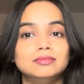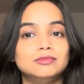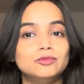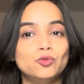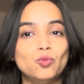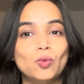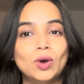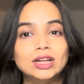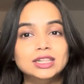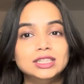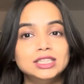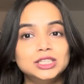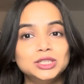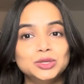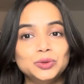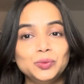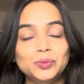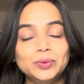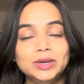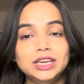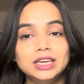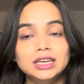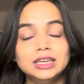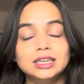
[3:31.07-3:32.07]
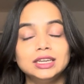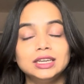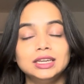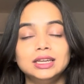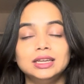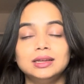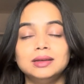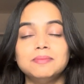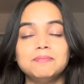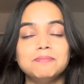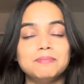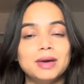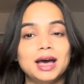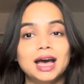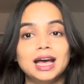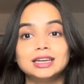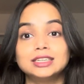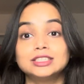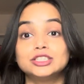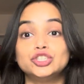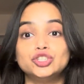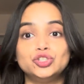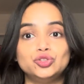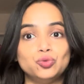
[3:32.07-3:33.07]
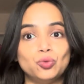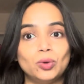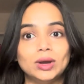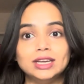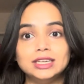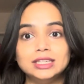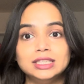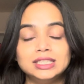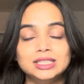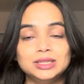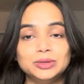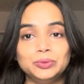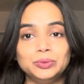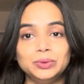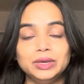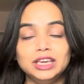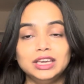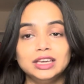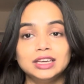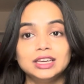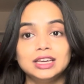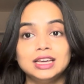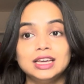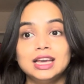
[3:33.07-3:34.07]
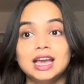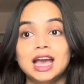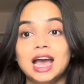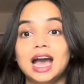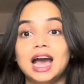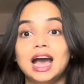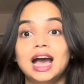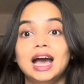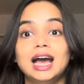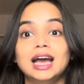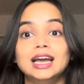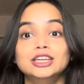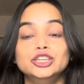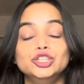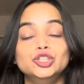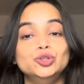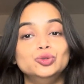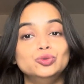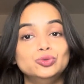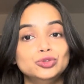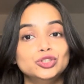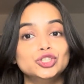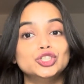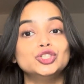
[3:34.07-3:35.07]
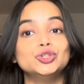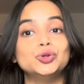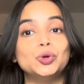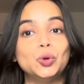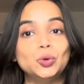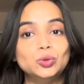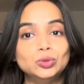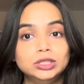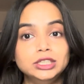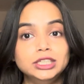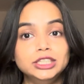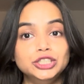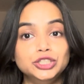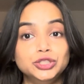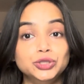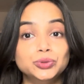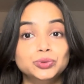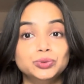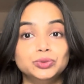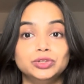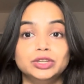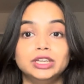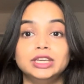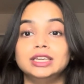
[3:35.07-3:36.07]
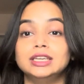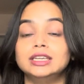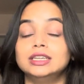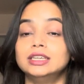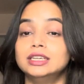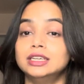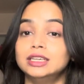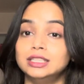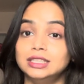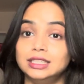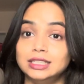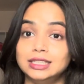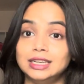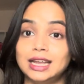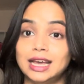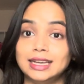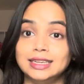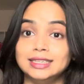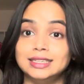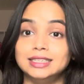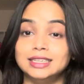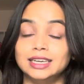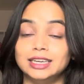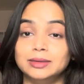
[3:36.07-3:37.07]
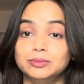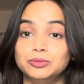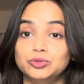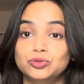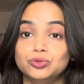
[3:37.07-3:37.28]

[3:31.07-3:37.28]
once a week, max twice a week, and use it only during the nighttime